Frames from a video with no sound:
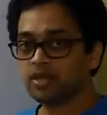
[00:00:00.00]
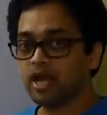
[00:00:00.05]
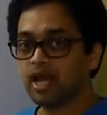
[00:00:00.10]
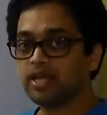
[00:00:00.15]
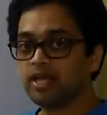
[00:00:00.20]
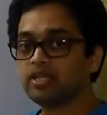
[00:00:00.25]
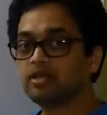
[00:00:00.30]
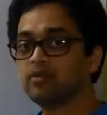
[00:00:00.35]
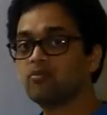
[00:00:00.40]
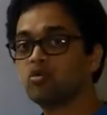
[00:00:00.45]

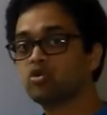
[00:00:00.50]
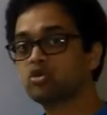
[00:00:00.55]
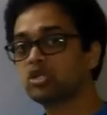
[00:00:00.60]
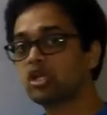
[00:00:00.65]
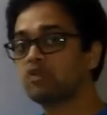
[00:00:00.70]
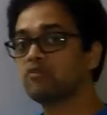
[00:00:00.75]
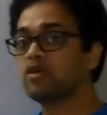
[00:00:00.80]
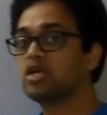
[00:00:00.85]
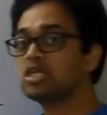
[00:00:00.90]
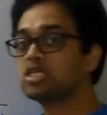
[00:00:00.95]
and the
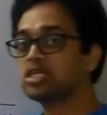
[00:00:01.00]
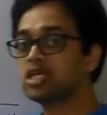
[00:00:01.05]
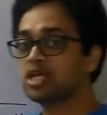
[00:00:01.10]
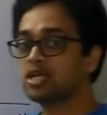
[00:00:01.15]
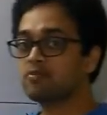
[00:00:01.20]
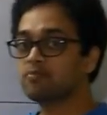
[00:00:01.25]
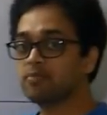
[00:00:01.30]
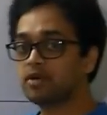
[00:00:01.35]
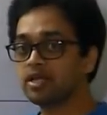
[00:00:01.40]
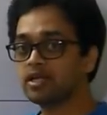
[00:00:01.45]
motion will
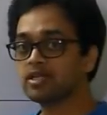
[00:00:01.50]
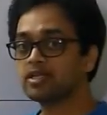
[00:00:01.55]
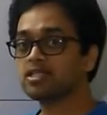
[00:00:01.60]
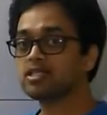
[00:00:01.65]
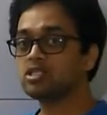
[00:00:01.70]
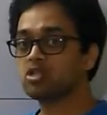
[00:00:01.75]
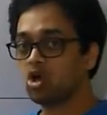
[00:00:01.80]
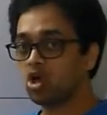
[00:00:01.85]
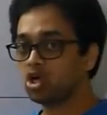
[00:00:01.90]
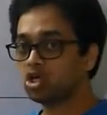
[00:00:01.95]
take
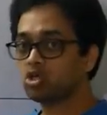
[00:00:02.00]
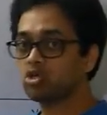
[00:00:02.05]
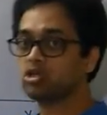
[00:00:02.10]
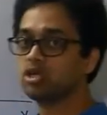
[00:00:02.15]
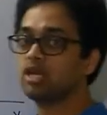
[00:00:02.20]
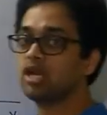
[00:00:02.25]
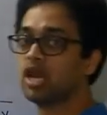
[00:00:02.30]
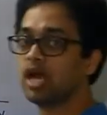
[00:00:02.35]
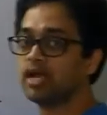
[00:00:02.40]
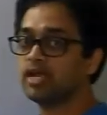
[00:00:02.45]
place not on a
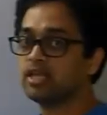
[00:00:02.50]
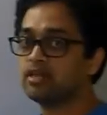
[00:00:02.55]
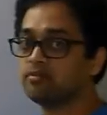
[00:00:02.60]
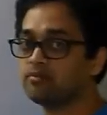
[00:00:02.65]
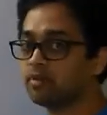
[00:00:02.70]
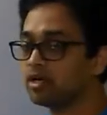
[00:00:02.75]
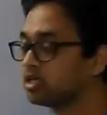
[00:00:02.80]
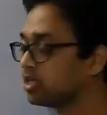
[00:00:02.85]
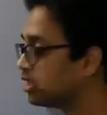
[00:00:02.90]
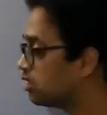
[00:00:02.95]
line
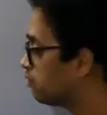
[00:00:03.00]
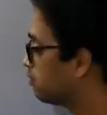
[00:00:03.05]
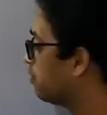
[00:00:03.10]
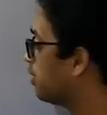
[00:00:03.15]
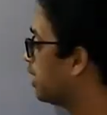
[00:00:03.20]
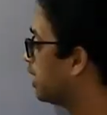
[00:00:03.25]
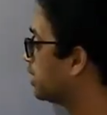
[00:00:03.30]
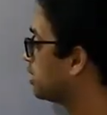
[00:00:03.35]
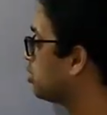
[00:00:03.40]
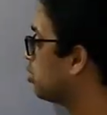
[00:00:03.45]
but in
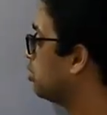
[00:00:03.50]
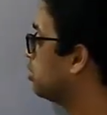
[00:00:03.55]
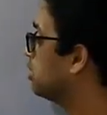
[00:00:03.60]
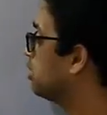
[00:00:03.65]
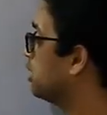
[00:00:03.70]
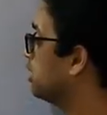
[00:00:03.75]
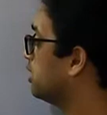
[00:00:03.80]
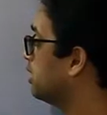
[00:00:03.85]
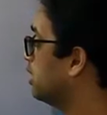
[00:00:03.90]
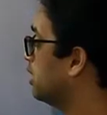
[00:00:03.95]
fact
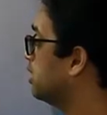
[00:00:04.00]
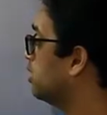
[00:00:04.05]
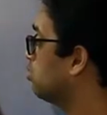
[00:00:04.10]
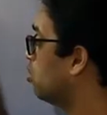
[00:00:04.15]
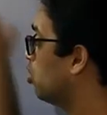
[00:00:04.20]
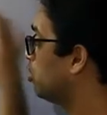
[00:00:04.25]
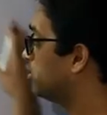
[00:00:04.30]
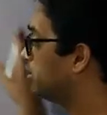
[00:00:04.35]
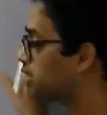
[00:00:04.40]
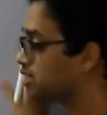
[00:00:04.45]
on
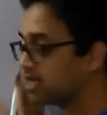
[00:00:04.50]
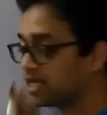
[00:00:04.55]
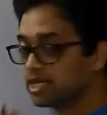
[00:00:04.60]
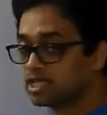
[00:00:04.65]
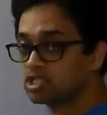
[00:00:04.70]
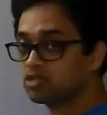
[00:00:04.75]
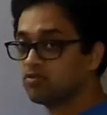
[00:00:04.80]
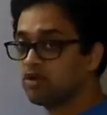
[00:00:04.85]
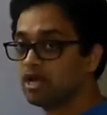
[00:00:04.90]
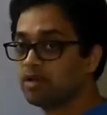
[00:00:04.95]
this
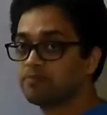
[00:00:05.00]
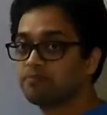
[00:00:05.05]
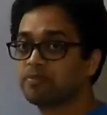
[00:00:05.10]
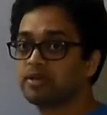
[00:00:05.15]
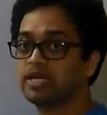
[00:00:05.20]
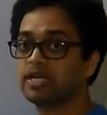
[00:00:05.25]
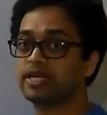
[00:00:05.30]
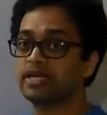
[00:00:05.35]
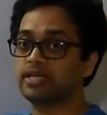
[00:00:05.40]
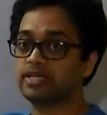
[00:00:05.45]
xy
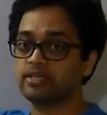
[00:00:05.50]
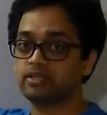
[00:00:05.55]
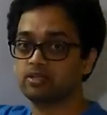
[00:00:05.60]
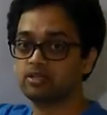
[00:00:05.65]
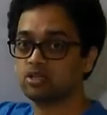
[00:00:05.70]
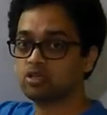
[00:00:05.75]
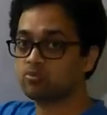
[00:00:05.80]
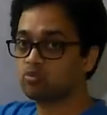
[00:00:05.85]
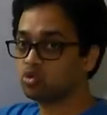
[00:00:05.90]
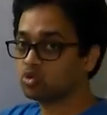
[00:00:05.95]

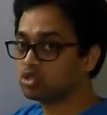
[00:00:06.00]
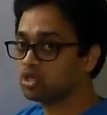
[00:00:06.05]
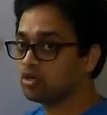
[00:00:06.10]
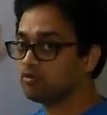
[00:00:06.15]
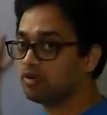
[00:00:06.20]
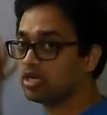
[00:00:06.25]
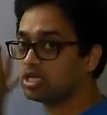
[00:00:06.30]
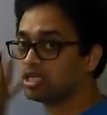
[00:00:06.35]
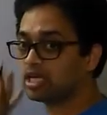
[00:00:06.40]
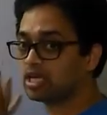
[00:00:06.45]
plane. The motion
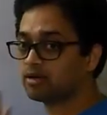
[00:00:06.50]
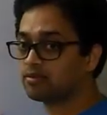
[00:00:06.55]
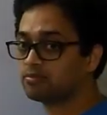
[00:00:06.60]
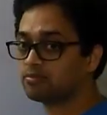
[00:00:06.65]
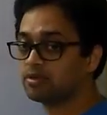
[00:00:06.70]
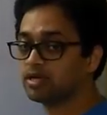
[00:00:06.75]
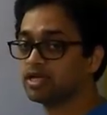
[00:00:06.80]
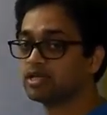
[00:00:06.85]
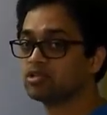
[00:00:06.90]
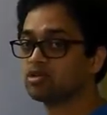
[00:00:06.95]
will take
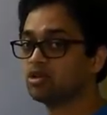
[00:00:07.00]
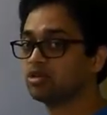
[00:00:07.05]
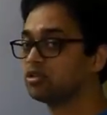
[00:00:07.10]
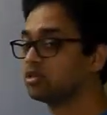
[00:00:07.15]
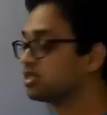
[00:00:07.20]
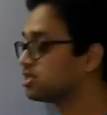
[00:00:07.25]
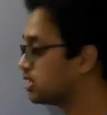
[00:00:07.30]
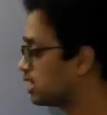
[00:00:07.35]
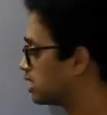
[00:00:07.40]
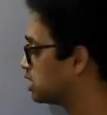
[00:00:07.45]
place on
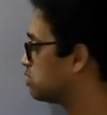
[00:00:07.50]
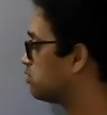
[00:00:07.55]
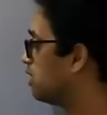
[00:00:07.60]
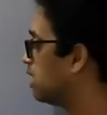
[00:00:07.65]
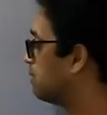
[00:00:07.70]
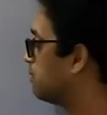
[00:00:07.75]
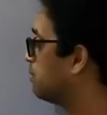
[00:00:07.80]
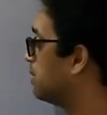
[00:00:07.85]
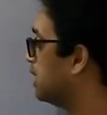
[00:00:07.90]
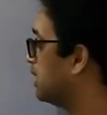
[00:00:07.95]
this
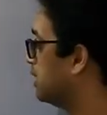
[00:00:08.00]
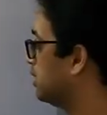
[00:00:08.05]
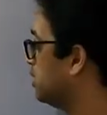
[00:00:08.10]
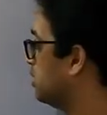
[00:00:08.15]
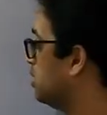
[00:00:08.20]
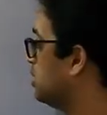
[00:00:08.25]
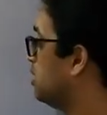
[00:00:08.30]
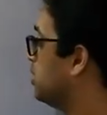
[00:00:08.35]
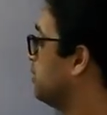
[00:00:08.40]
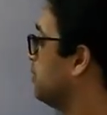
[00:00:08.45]
xy
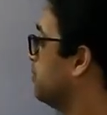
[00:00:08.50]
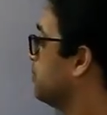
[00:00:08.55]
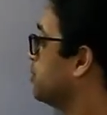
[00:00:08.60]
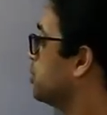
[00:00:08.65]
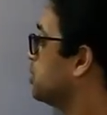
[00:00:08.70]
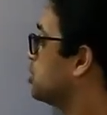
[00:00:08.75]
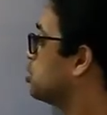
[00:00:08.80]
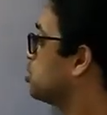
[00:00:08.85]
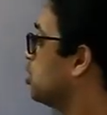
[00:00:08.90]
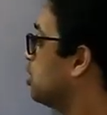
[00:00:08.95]
plane.
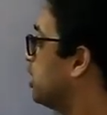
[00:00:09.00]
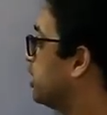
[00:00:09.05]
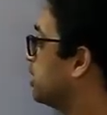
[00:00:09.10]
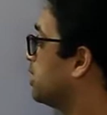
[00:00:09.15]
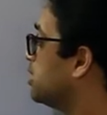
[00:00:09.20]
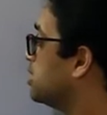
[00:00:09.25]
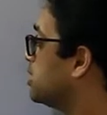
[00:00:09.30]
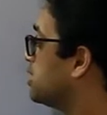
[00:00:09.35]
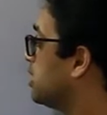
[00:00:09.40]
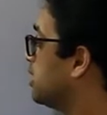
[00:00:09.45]
So let
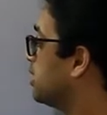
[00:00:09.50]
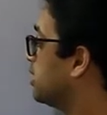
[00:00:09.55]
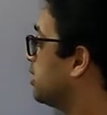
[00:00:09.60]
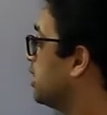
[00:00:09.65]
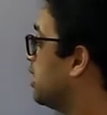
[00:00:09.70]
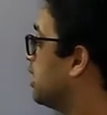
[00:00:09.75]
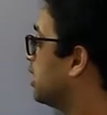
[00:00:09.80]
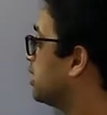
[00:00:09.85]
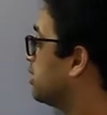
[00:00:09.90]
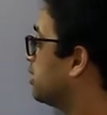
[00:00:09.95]
us say
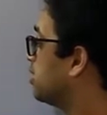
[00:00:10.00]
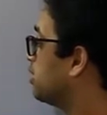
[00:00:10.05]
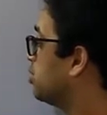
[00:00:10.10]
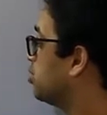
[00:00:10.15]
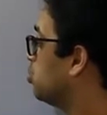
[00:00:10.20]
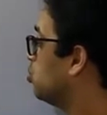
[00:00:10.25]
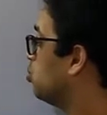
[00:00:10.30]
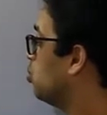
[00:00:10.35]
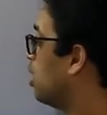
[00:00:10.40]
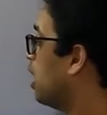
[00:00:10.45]
that
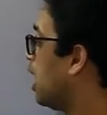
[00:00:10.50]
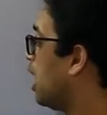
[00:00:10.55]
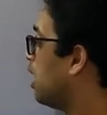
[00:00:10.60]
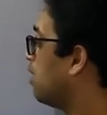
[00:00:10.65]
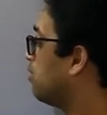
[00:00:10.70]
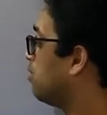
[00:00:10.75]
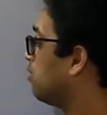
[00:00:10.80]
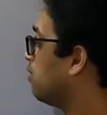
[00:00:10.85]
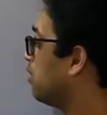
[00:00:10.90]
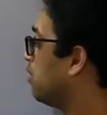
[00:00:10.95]
you
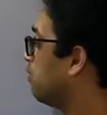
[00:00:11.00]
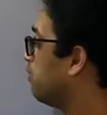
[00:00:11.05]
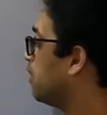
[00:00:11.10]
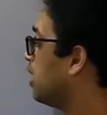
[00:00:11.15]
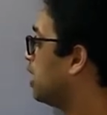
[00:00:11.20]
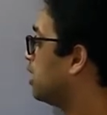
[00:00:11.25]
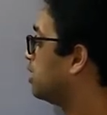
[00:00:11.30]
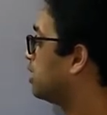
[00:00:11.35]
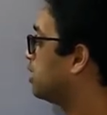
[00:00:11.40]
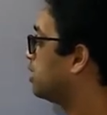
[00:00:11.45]
have a
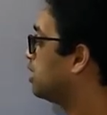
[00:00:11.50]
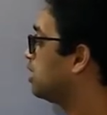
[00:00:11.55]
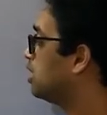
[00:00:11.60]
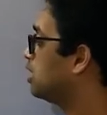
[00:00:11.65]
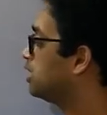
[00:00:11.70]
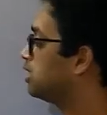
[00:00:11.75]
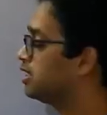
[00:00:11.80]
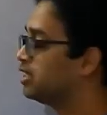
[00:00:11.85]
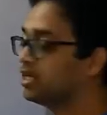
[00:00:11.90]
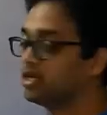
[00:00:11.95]

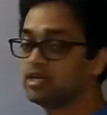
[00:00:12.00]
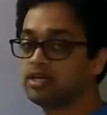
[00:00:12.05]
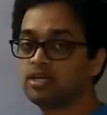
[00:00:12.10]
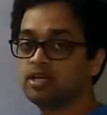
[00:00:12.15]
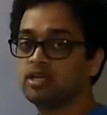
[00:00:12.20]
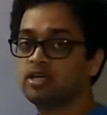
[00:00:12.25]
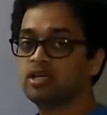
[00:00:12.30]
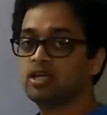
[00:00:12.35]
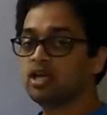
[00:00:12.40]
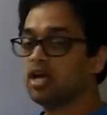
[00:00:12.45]
particle
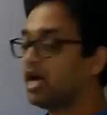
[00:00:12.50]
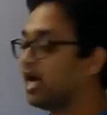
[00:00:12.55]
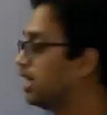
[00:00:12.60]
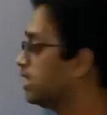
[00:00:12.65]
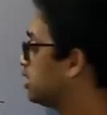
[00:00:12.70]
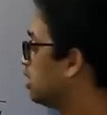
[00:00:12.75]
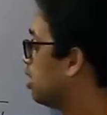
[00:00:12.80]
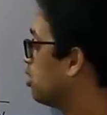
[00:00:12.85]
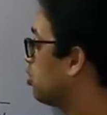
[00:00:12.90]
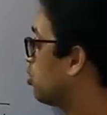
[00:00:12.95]
here
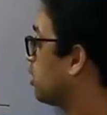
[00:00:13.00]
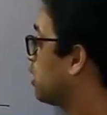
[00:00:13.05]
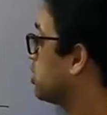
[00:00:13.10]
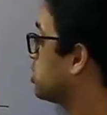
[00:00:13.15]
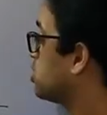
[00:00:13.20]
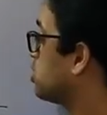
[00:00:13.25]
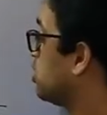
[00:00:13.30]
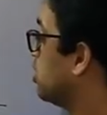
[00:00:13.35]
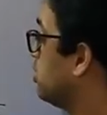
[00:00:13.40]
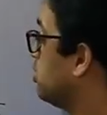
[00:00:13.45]
at a
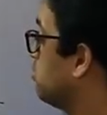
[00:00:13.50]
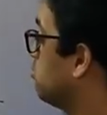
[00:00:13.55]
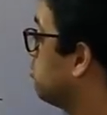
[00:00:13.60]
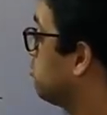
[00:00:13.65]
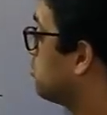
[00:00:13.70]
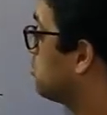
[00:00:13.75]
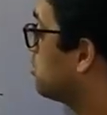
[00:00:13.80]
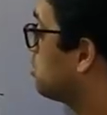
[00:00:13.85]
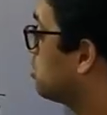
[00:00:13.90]
location,